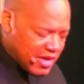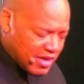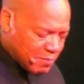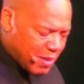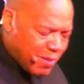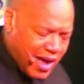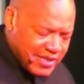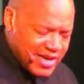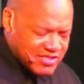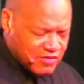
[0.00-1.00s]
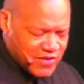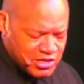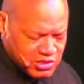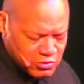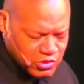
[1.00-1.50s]
my body as a
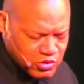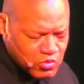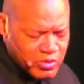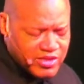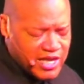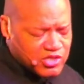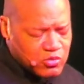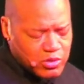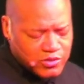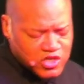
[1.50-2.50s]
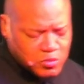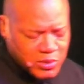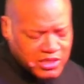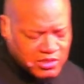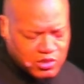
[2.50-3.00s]
vessel to do with as you will, to
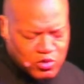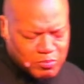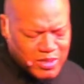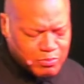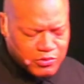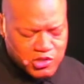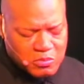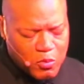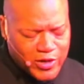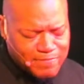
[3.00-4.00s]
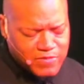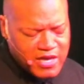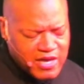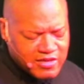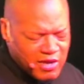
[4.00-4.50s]
speak to your people this morning,
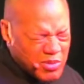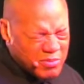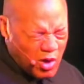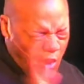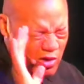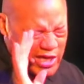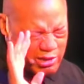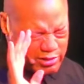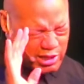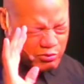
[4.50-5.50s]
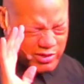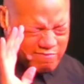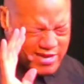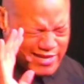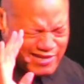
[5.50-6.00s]
that we would all hear, including
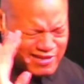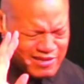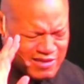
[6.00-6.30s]
me.